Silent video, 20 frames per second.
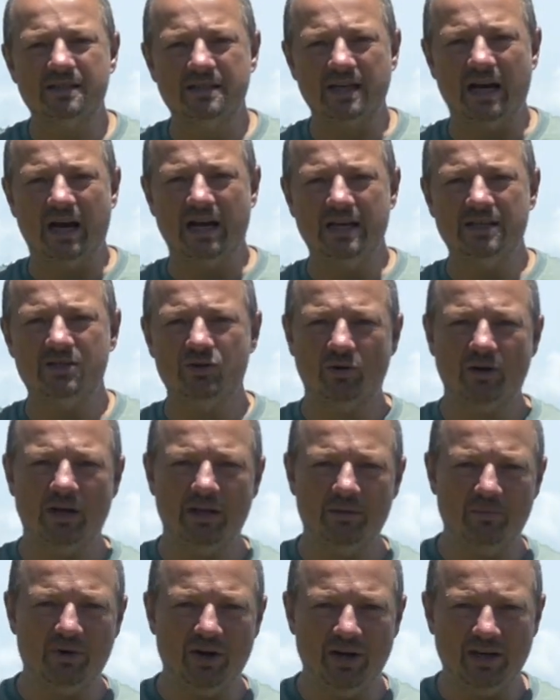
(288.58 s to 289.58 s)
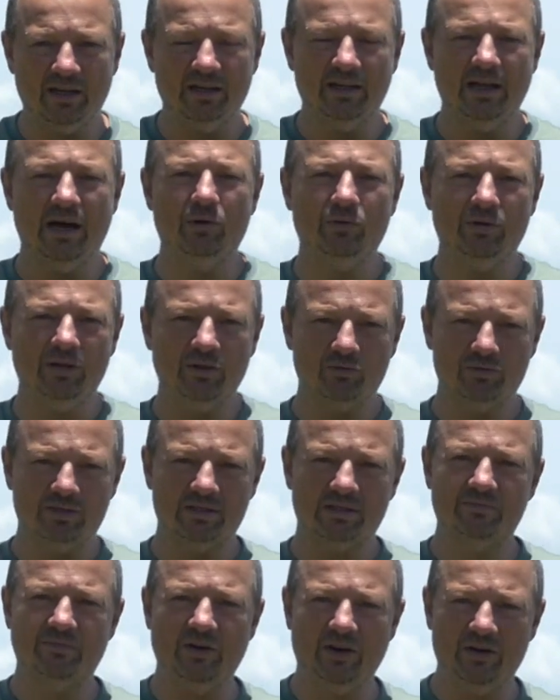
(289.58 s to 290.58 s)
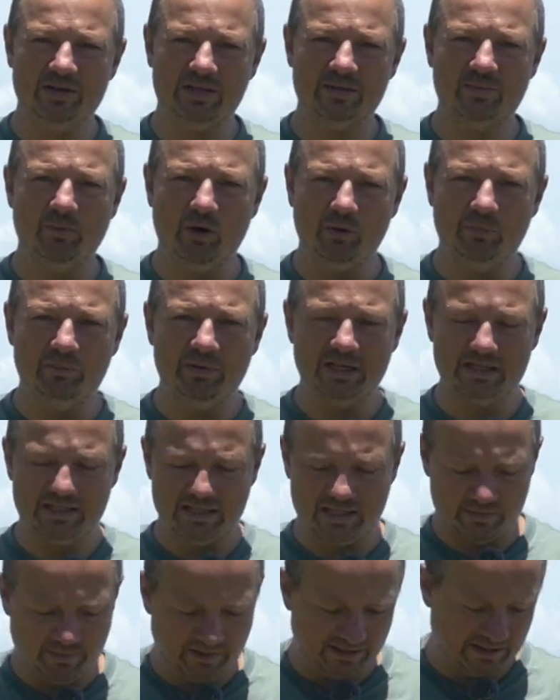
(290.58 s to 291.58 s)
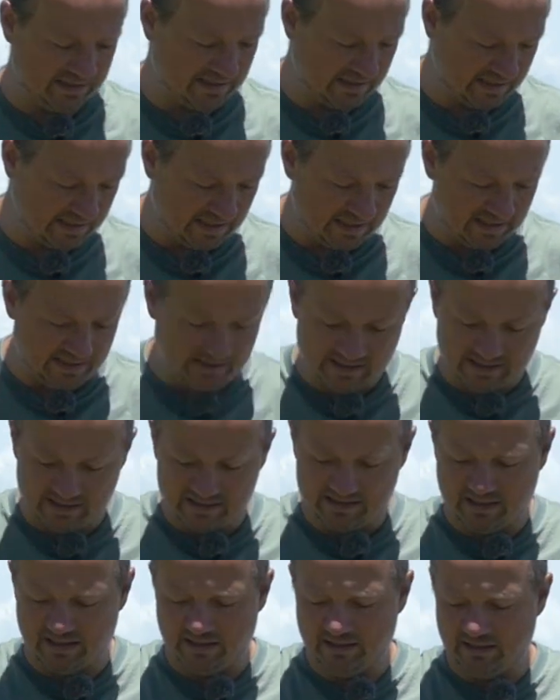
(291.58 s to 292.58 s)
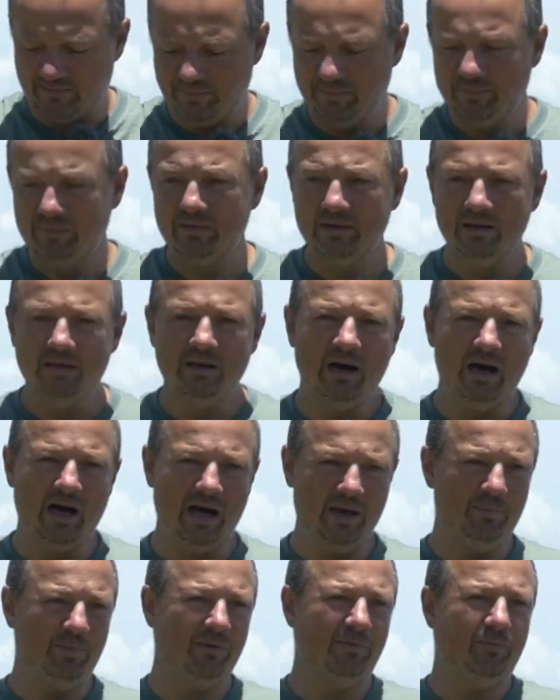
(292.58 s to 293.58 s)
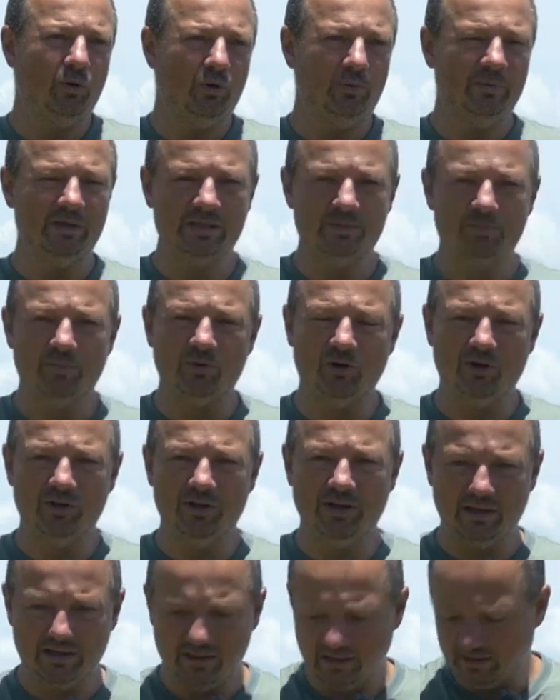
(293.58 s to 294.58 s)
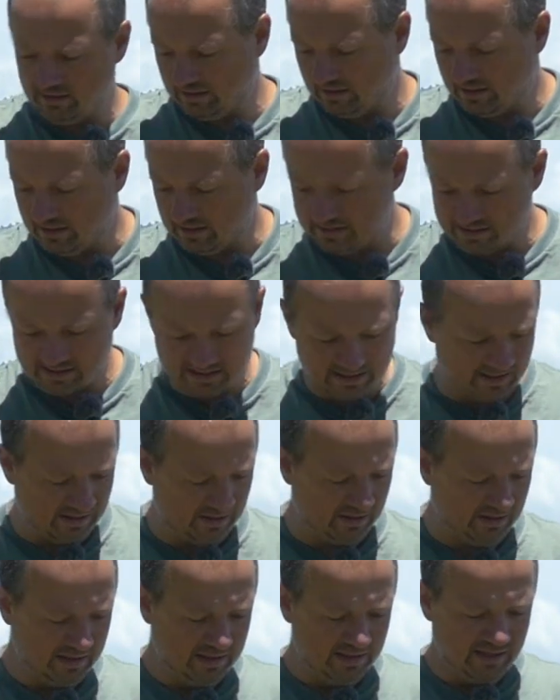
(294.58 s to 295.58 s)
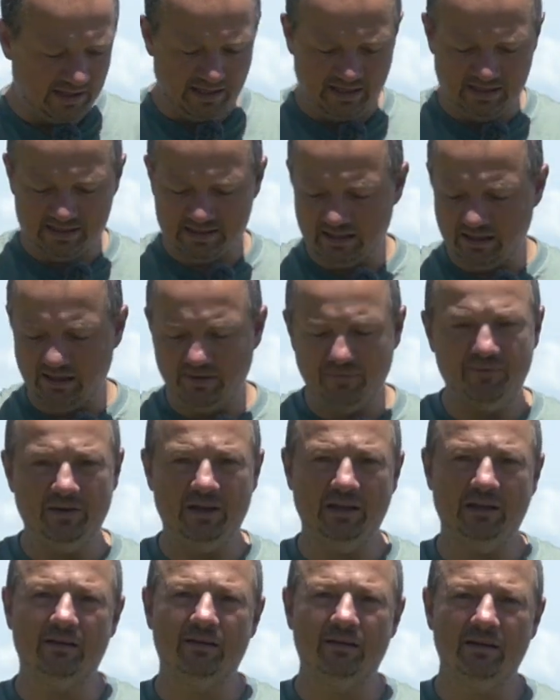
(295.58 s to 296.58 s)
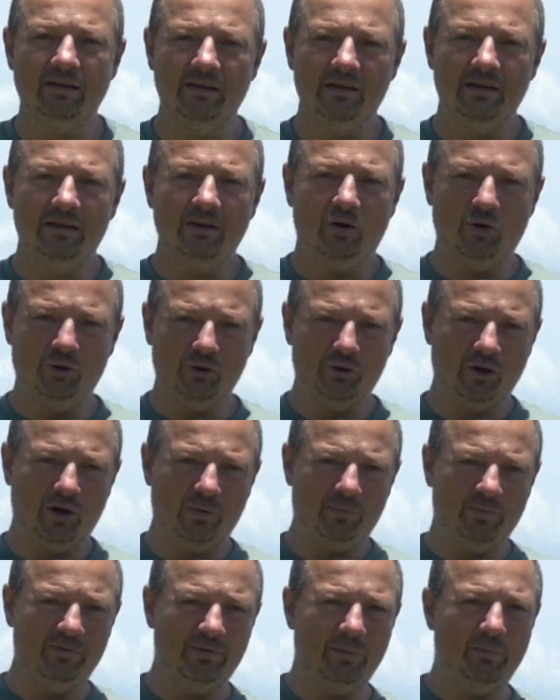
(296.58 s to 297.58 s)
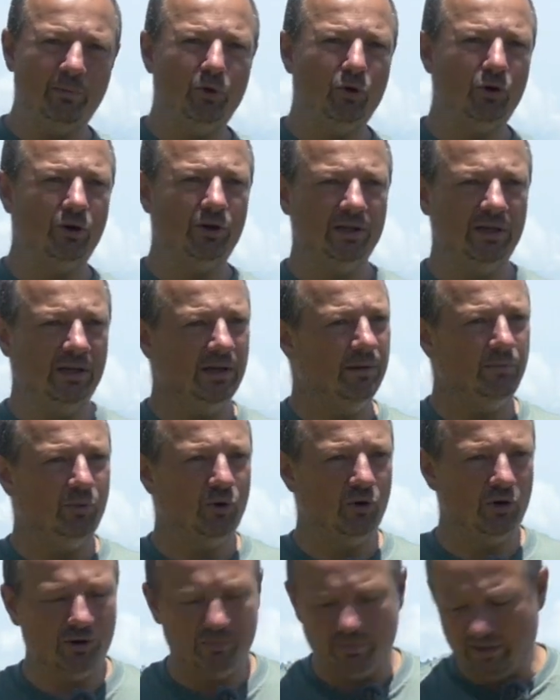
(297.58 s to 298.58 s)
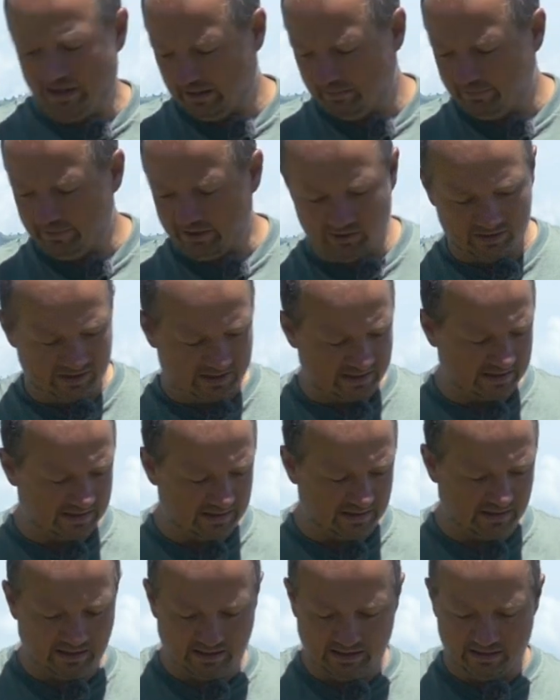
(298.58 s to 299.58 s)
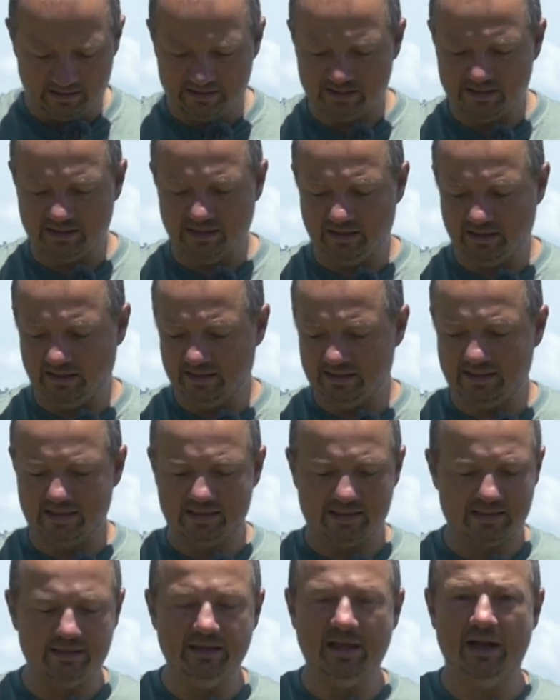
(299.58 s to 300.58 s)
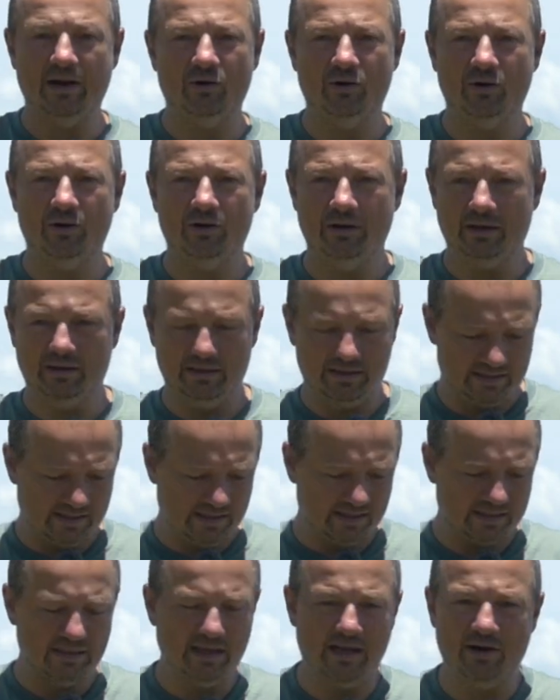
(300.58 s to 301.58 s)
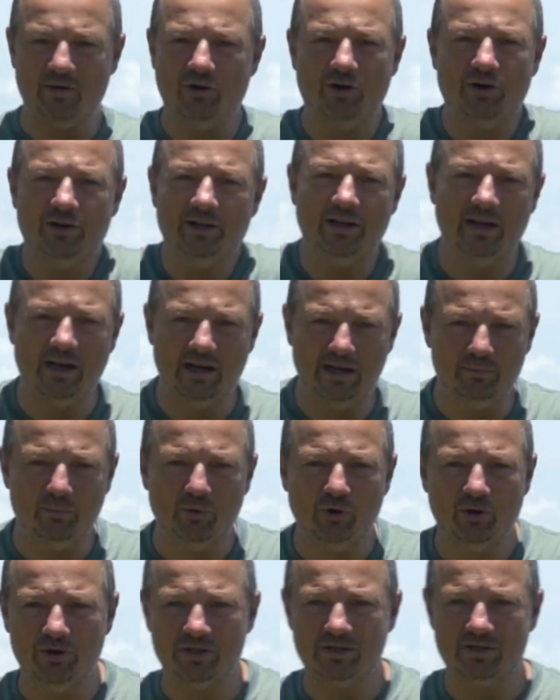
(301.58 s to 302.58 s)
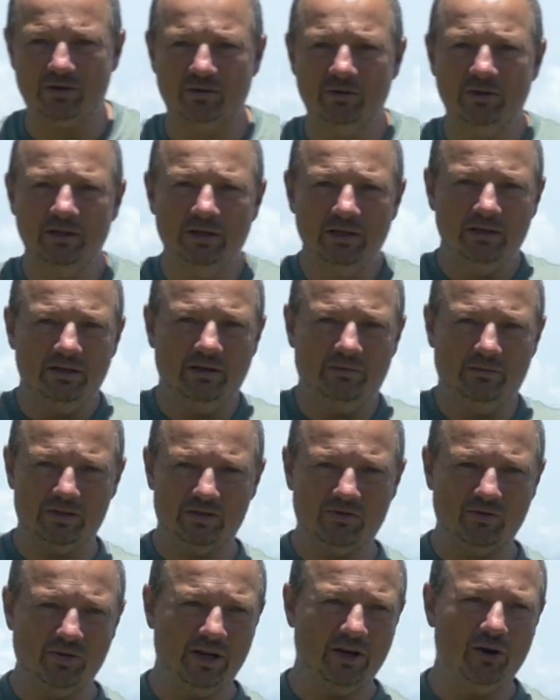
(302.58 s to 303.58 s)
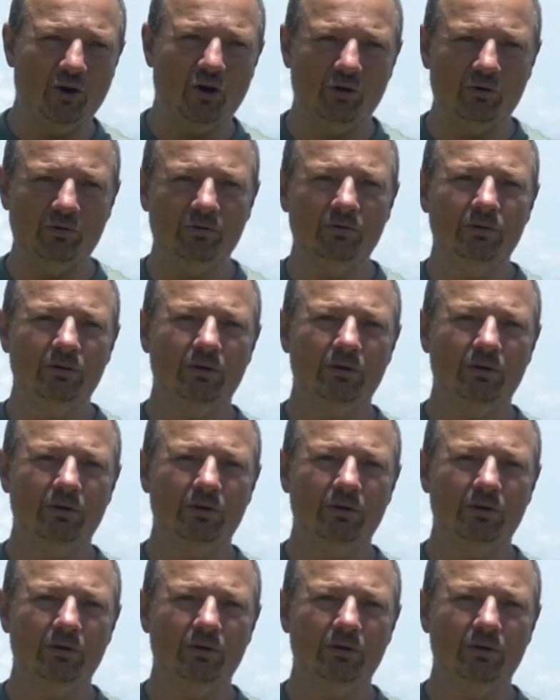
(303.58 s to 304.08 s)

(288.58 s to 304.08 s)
size, you can't break it down into very small pieces, but as I said, this is a high performance product and it can still easily fit on top of a board in a board bag, because still this is narrower than any board, so there was really no